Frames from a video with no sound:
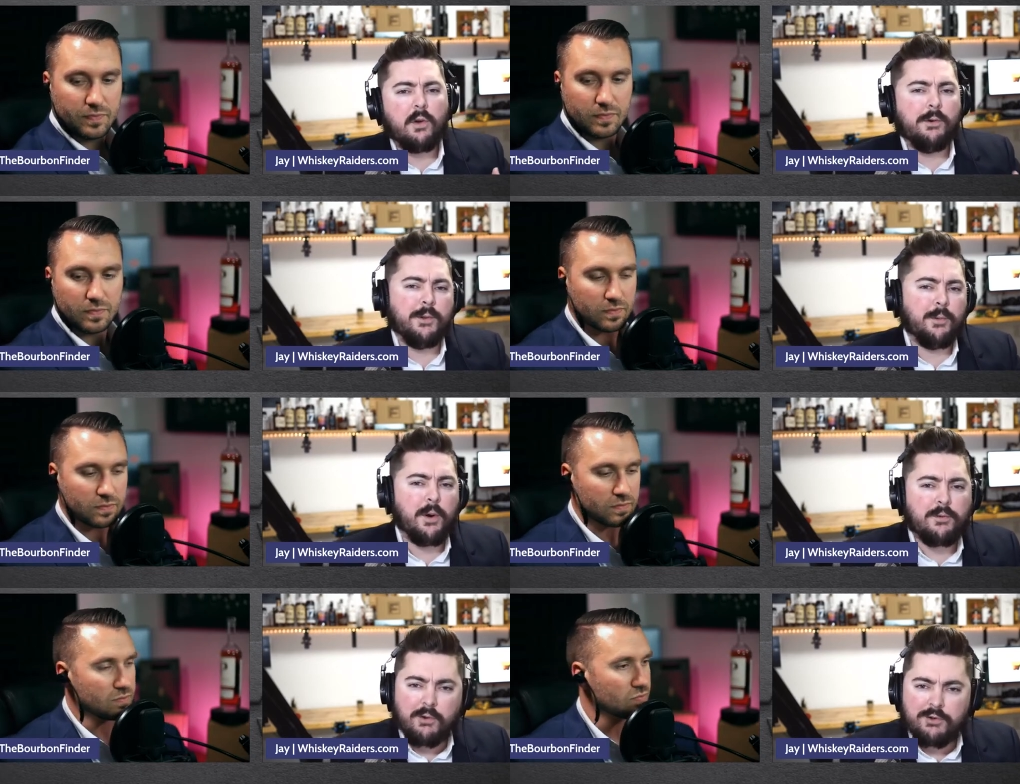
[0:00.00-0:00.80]

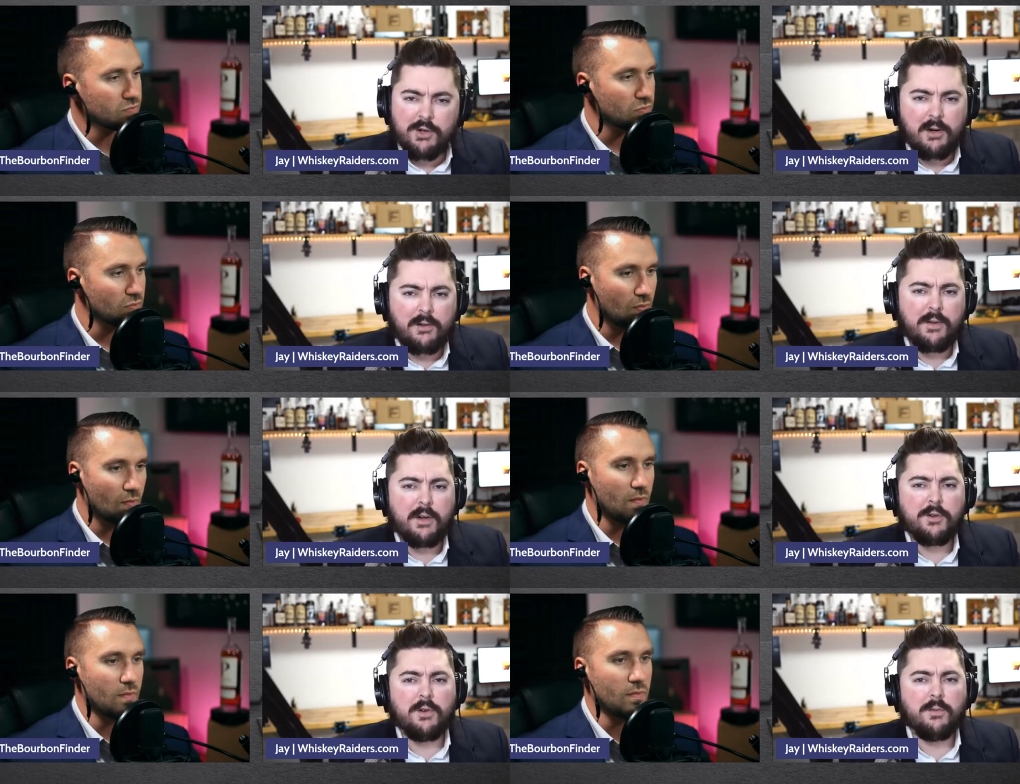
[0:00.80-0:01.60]
Speaker 1: Oloroso sherry
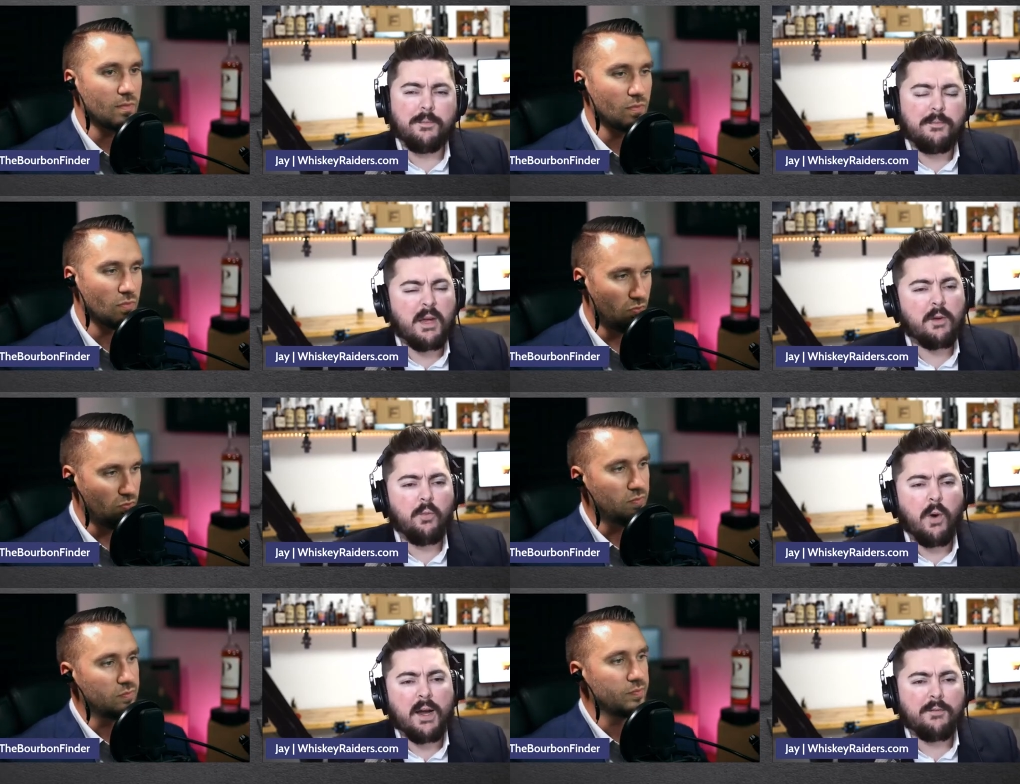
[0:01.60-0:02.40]
finishes, big
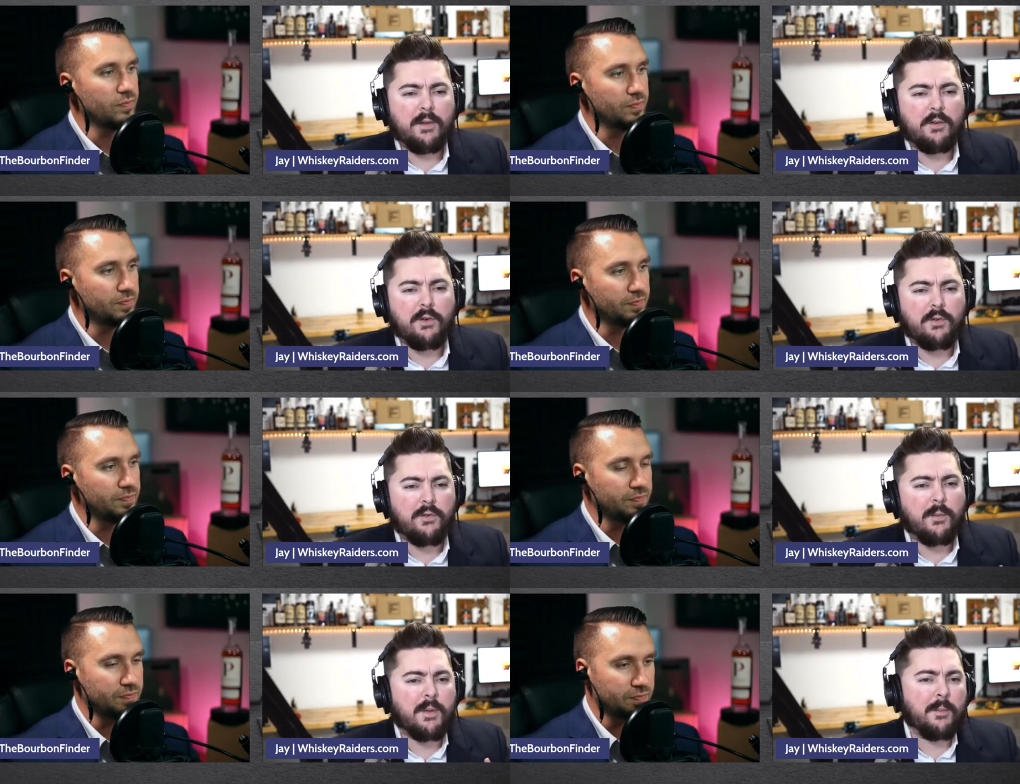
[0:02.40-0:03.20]
wine finishes are
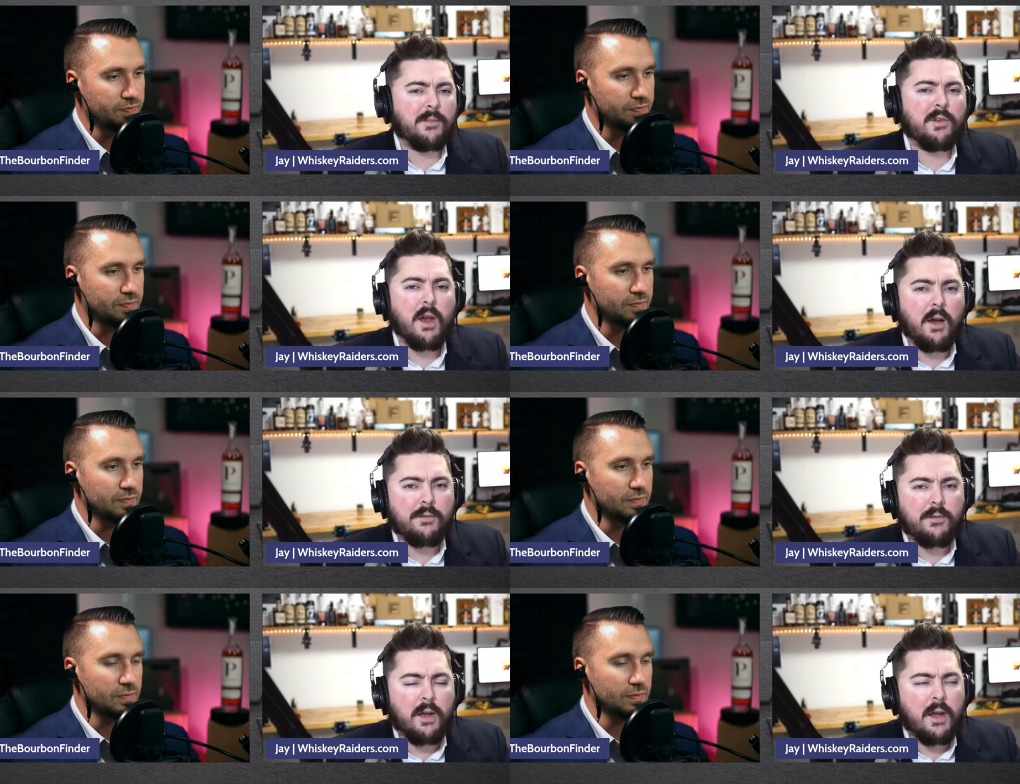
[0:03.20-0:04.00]
sometimes tough.